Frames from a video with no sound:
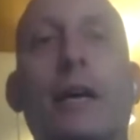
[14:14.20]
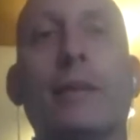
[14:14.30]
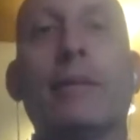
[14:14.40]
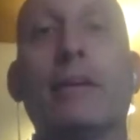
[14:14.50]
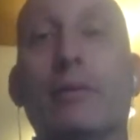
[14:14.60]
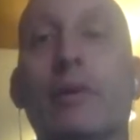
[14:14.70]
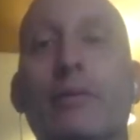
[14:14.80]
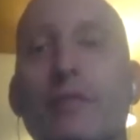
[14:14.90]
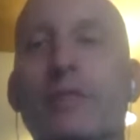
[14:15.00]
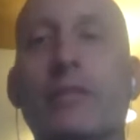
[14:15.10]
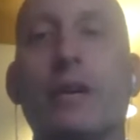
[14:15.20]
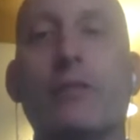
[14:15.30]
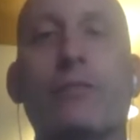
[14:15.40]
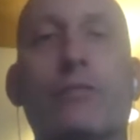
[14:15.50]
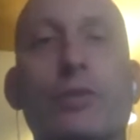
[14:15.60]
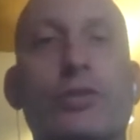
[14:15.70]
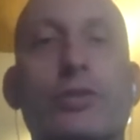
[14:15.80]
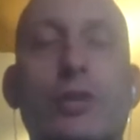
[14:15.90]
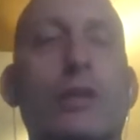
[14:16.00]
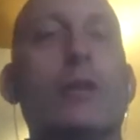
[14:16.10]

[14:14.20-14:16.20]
I'm getting rid of the self, which